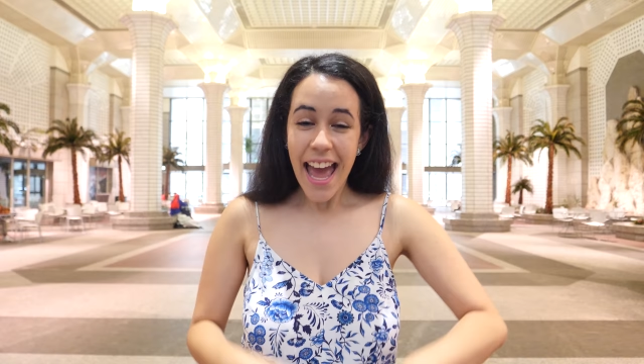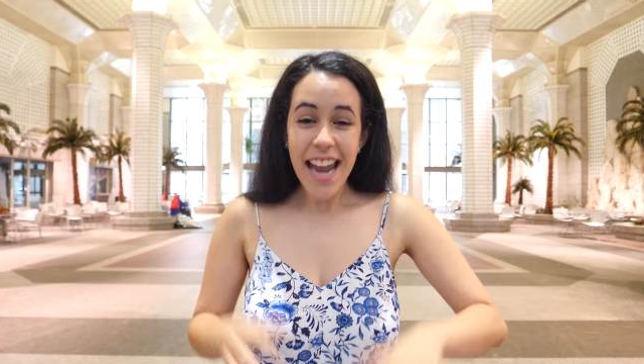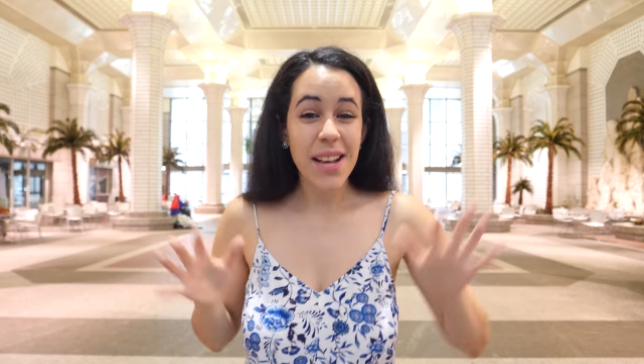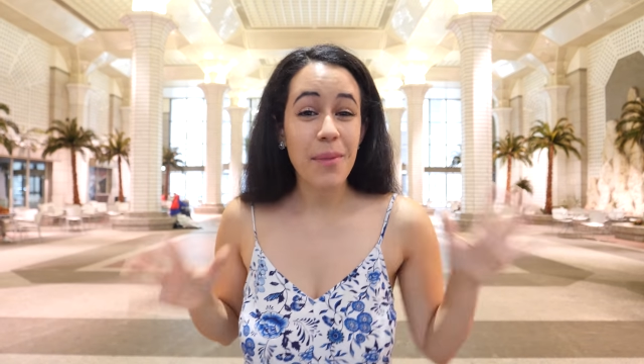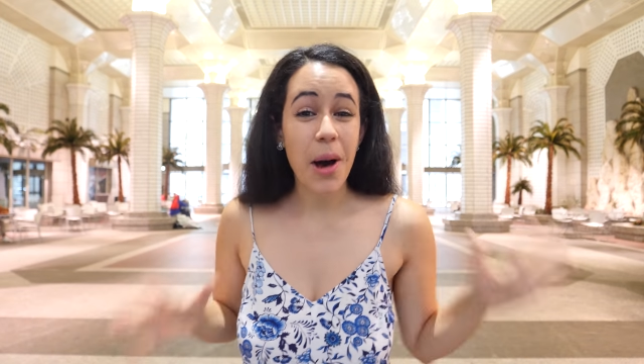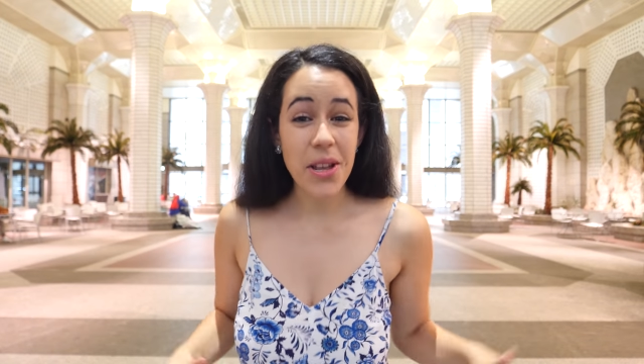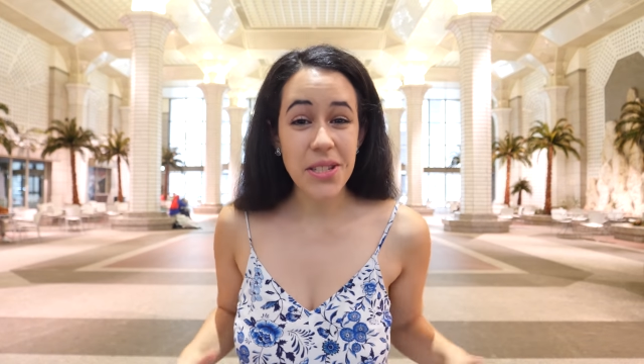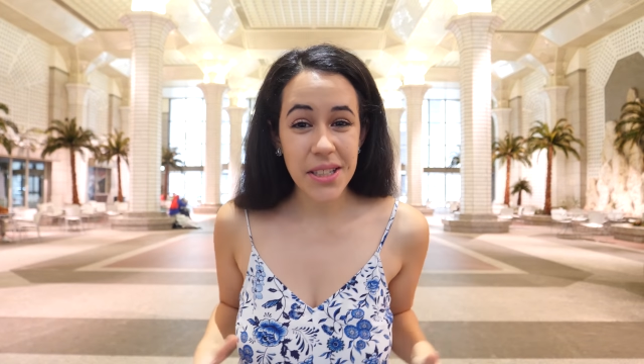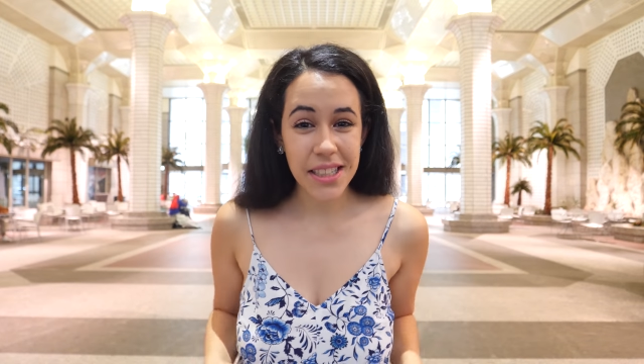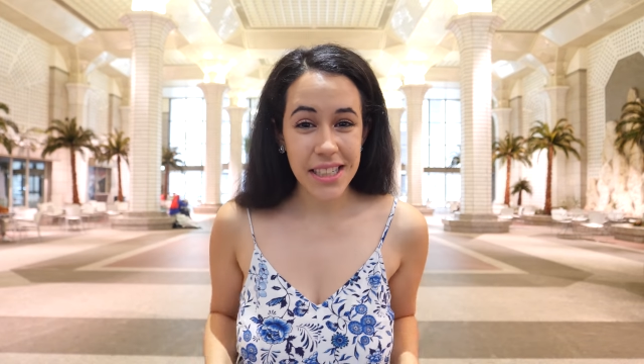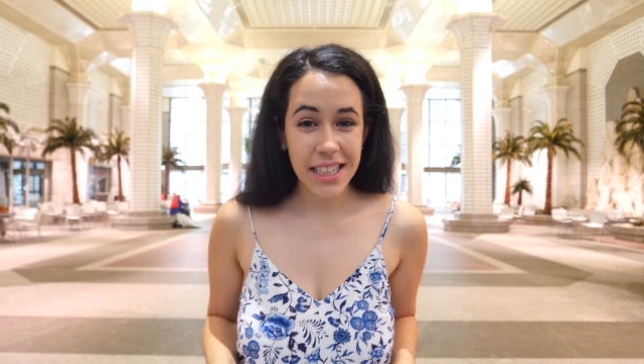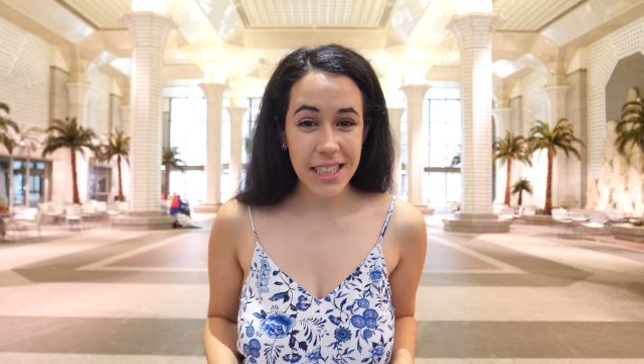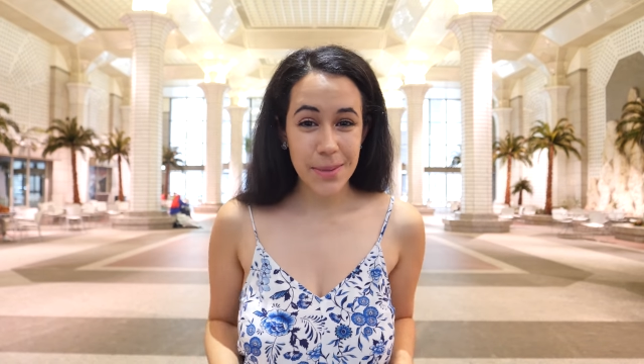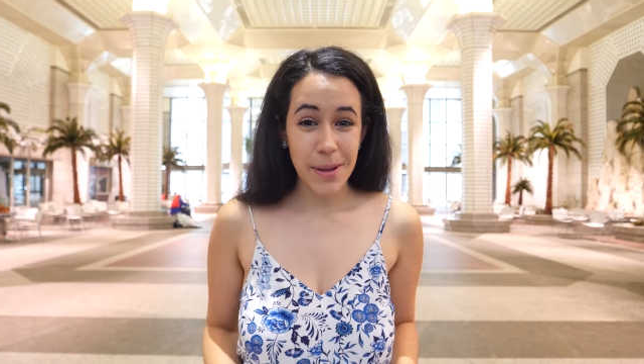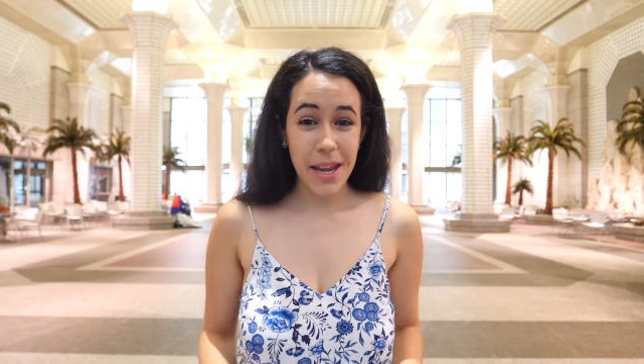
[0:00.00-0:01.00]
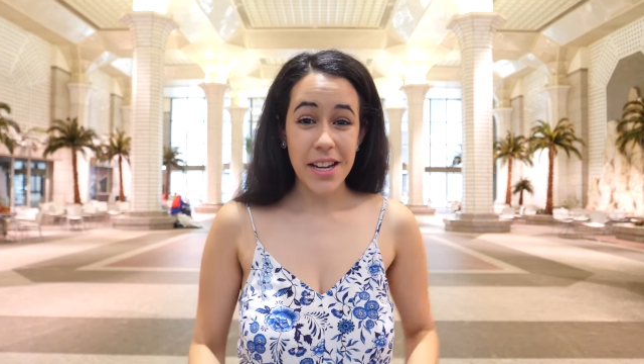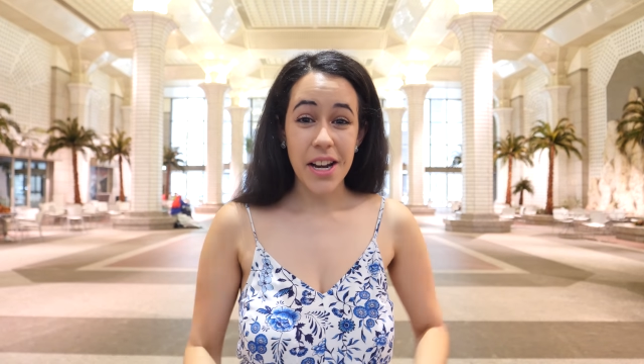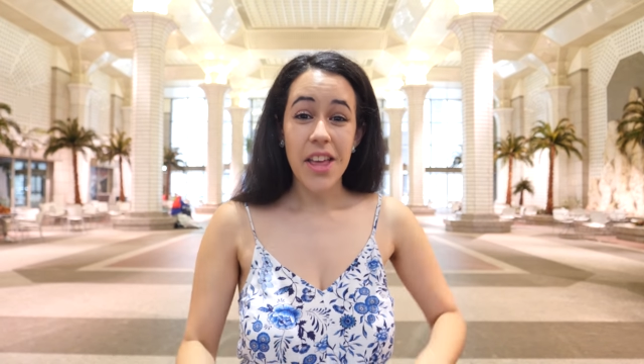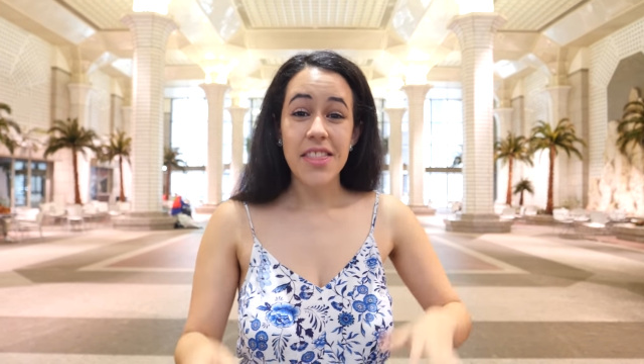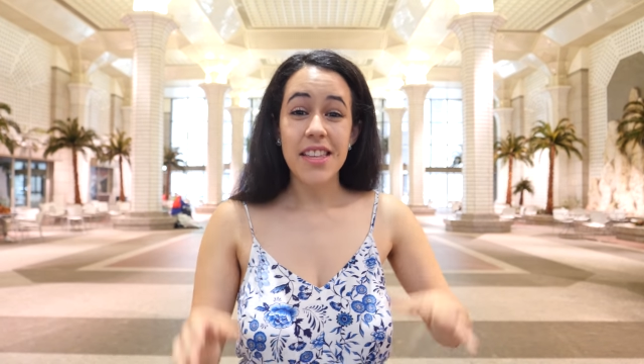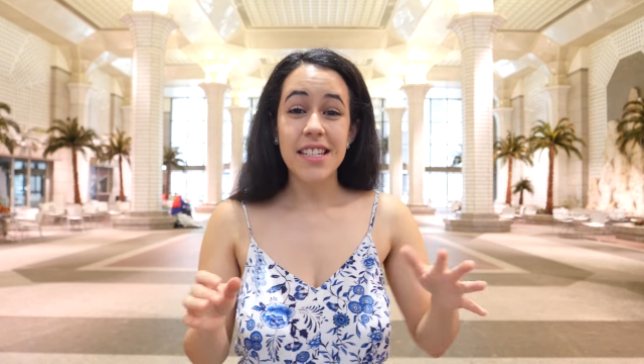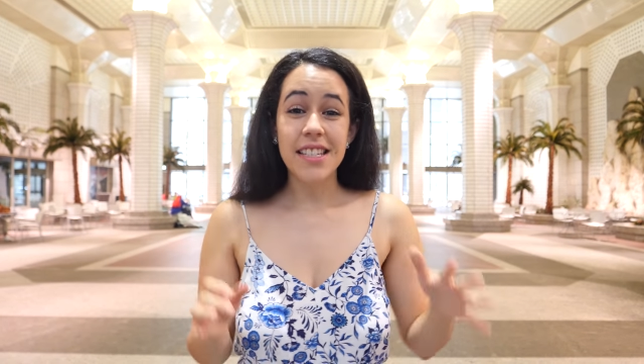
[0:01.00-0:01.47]
and I'm also going to explain
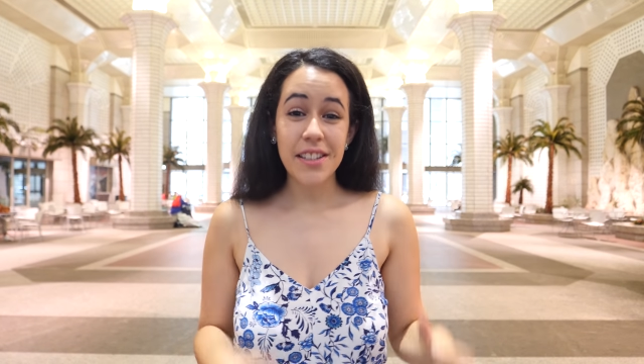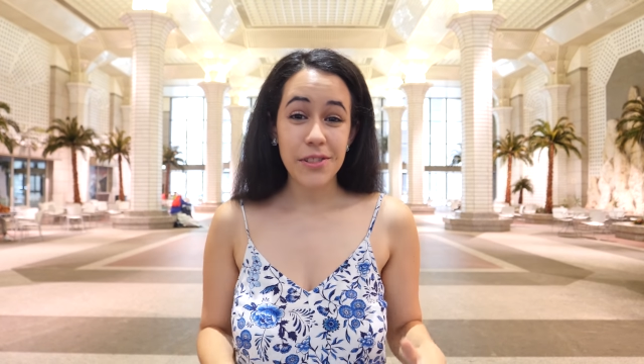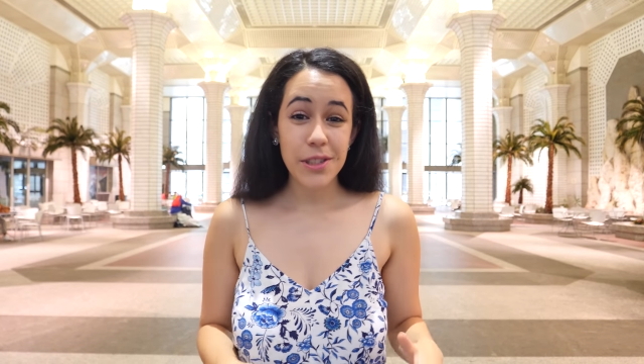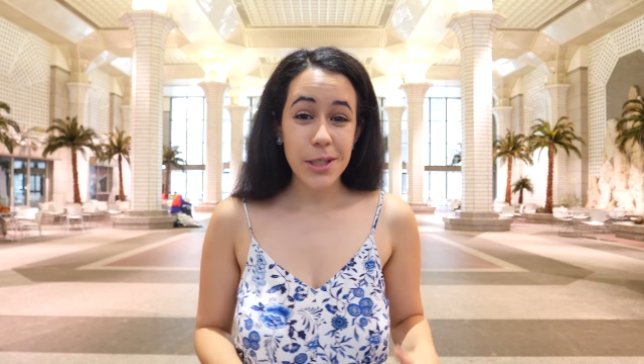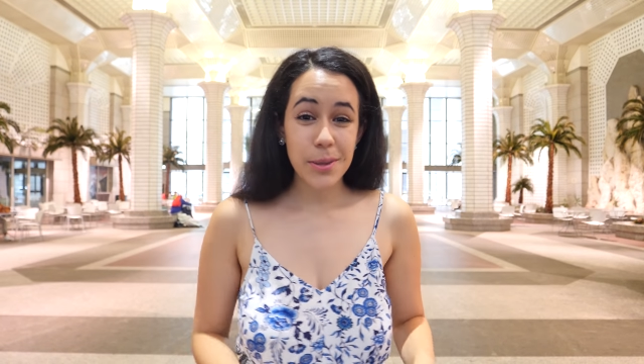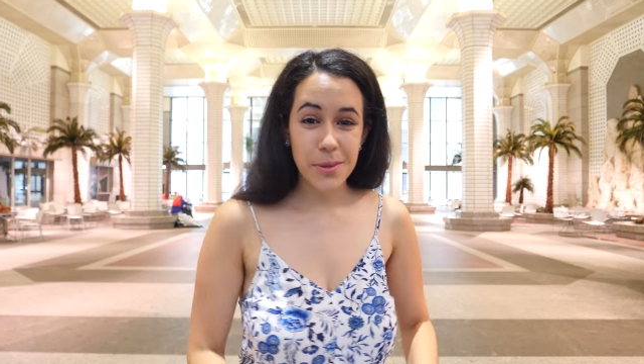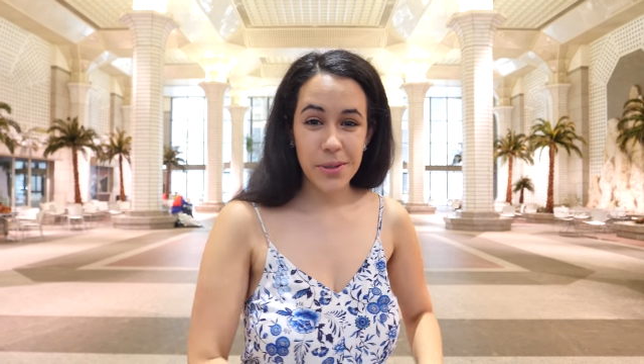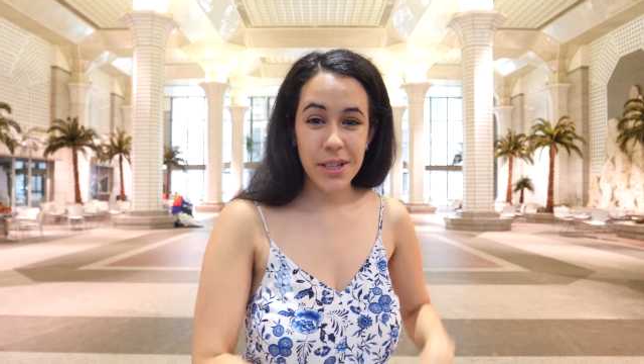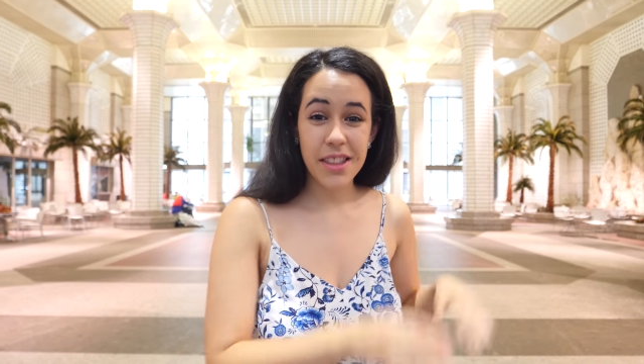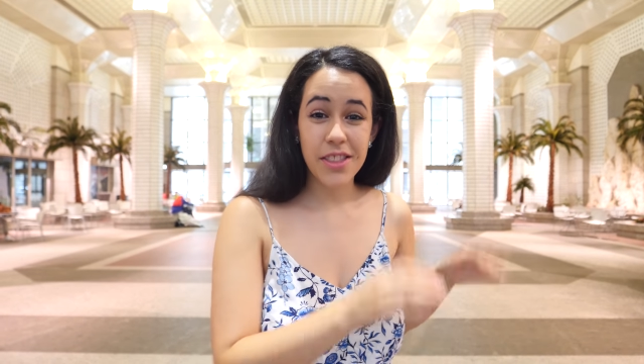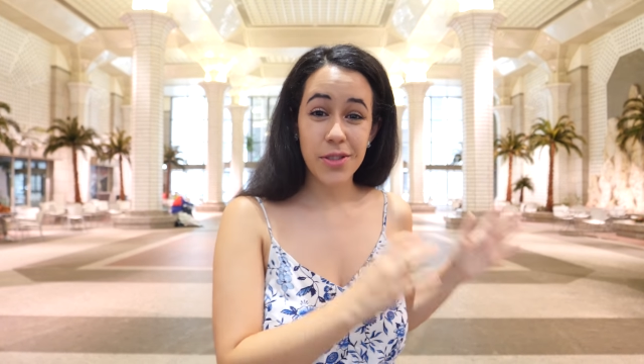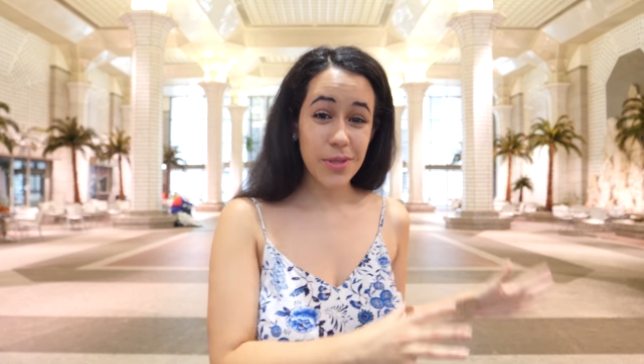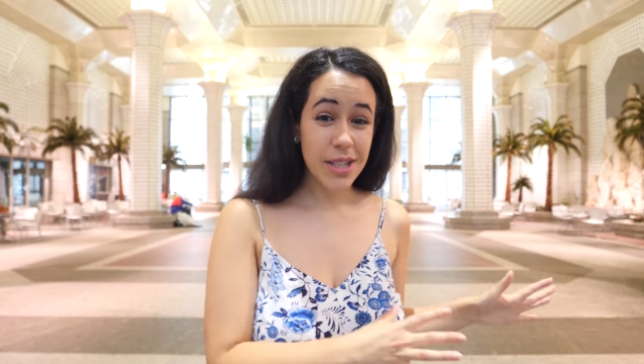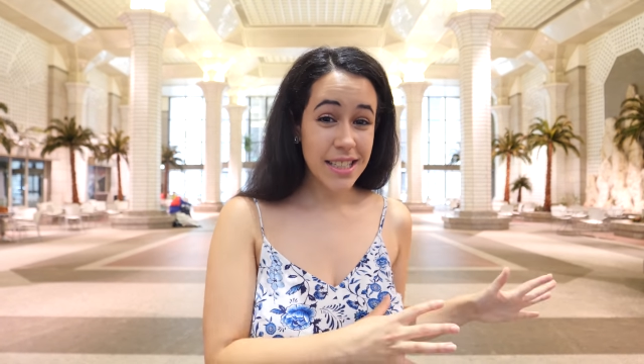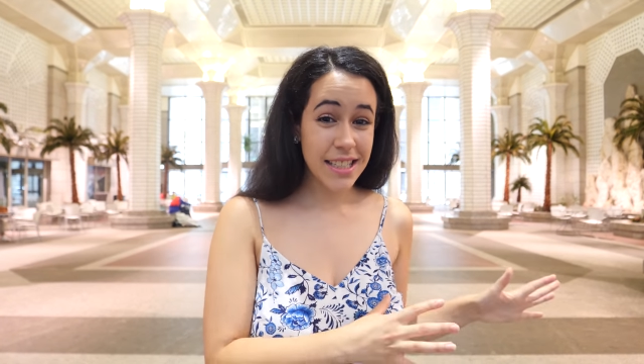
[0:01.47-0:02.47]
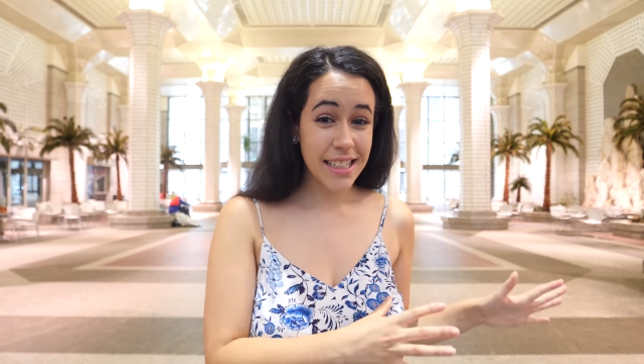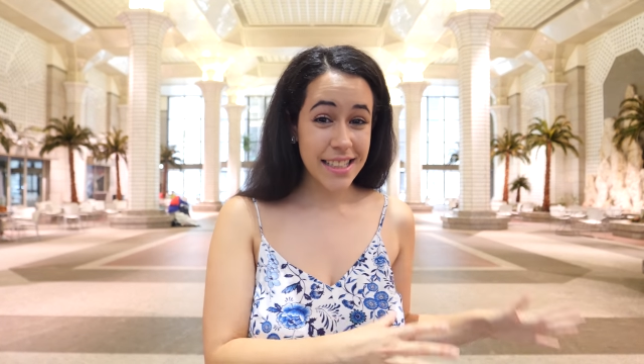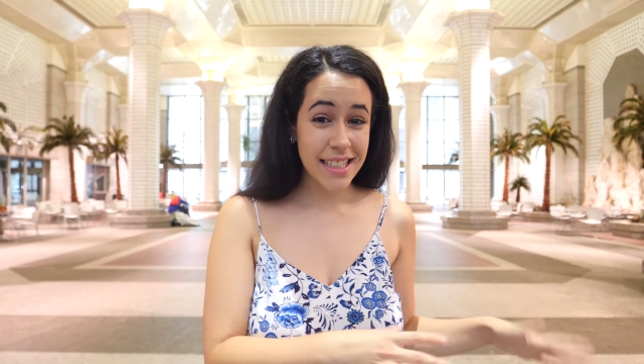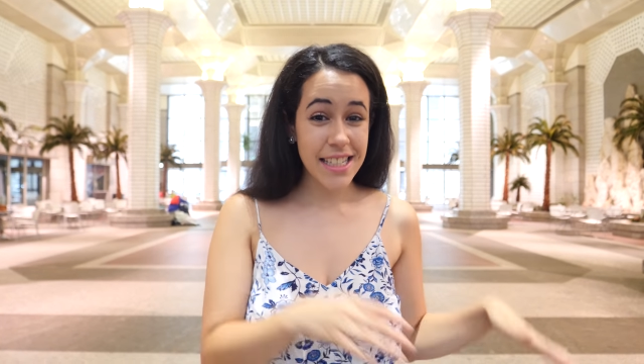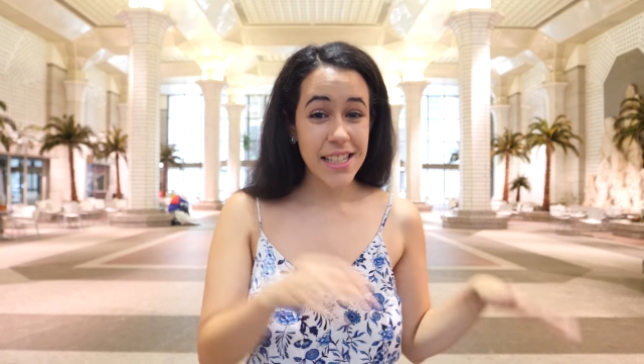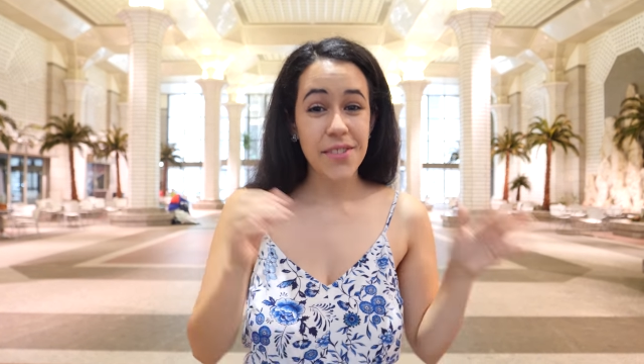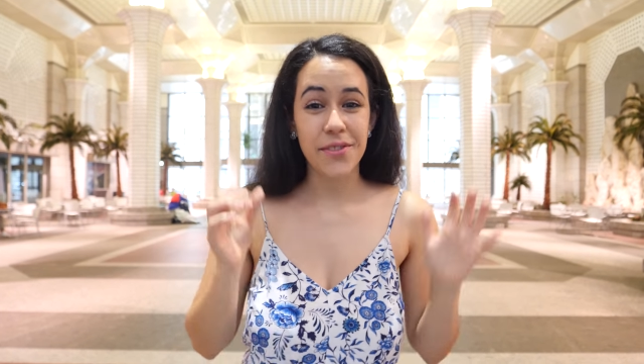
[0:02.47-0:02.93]
the difference between 360,